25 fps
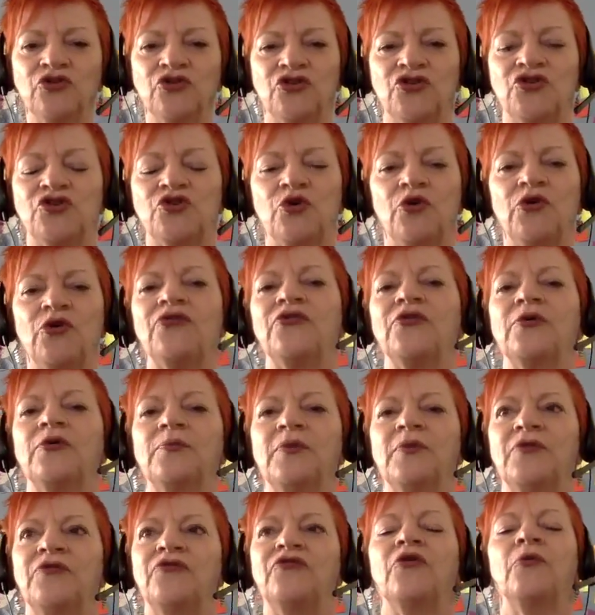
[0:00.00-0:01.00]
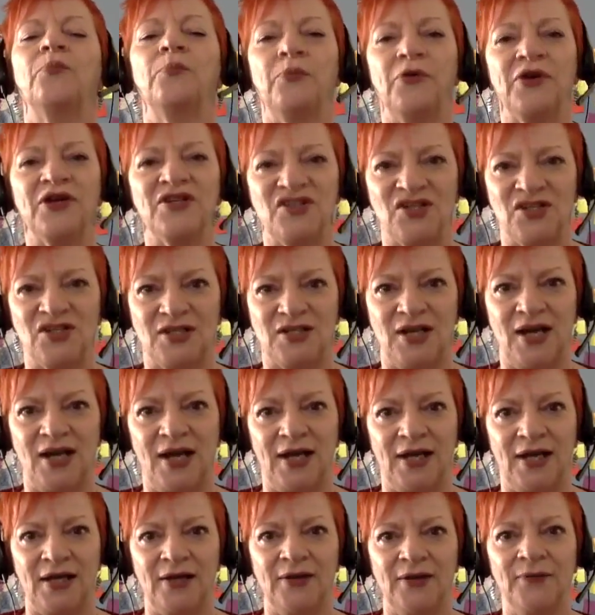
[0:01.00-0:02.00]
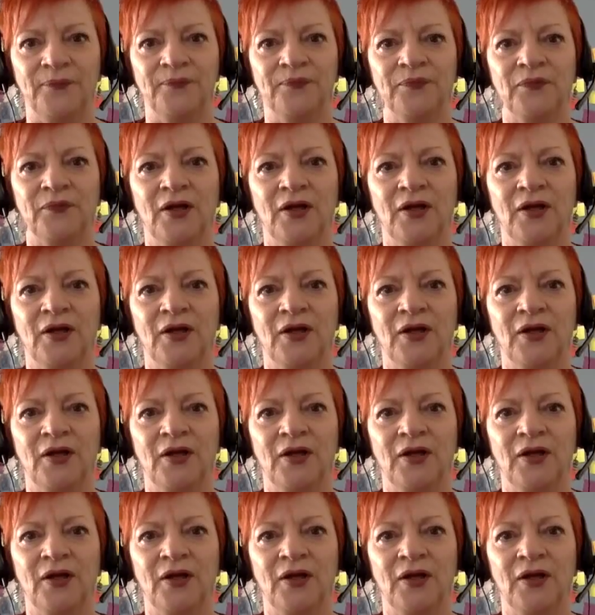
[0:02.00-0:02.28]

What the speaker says: story from present day,